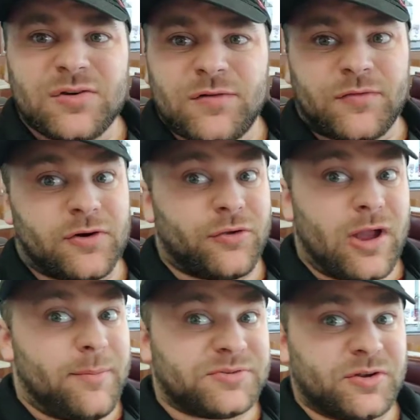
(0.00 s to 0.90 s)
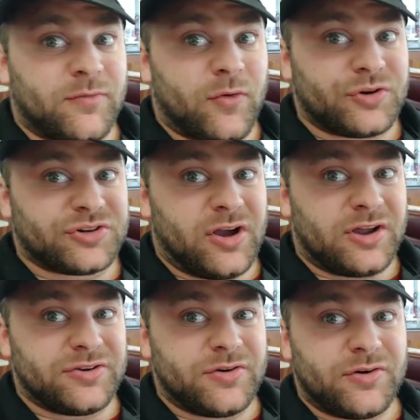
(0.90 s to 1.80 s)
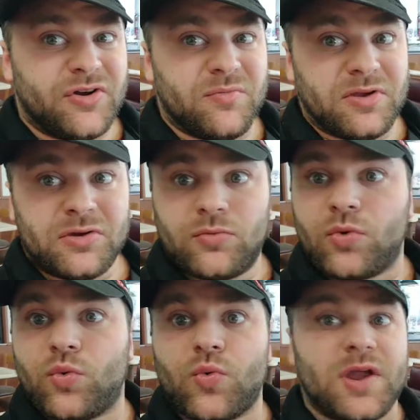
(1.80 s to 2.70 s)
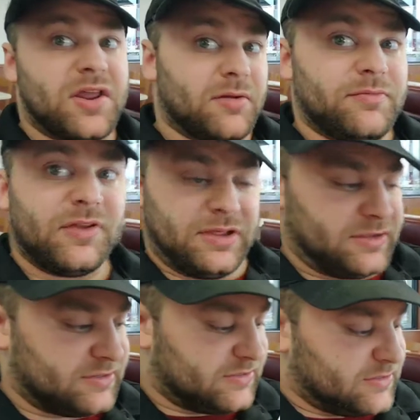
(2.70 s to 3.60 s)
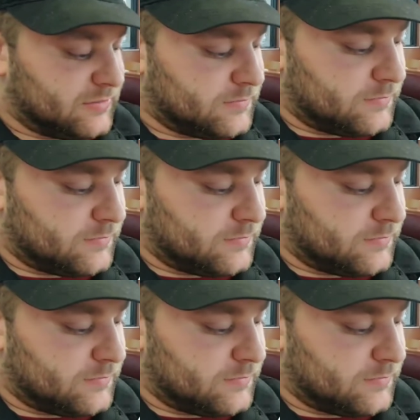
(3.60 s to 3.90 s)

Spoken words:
tuned for another episode of Orange, You're Glad You Don't Know Me. We're random things.